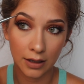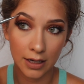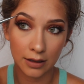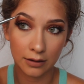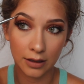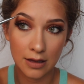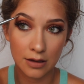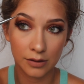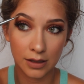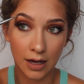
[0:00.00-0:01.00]
kind of clean
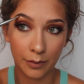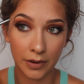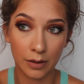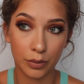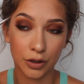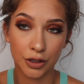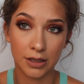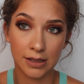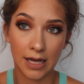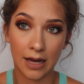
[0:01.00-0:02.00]
those up and it
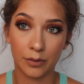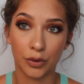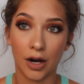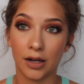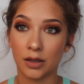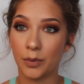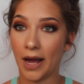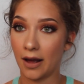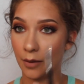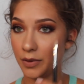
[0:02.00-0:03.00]
pushes that product
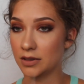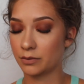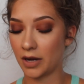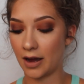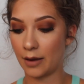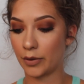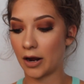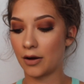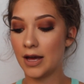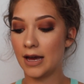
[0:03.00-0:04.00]
back up into my
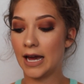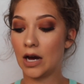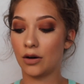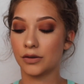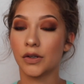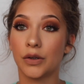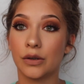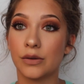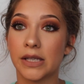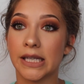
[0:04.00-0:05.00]
eyebrow. I also
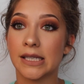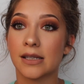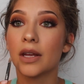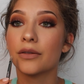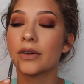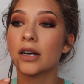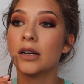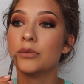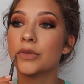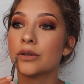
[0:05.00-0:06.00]
use this if
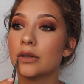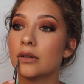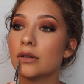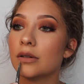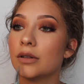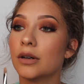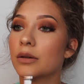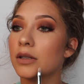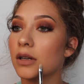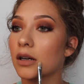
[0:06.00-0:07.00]
I'm doing,
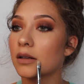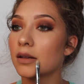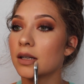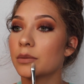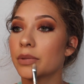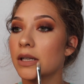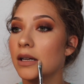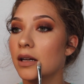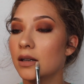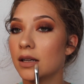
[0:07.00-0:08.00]
a dark lip
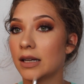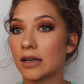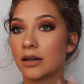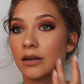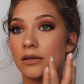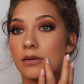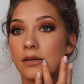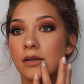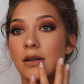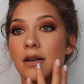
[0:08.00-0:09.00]
and it goes,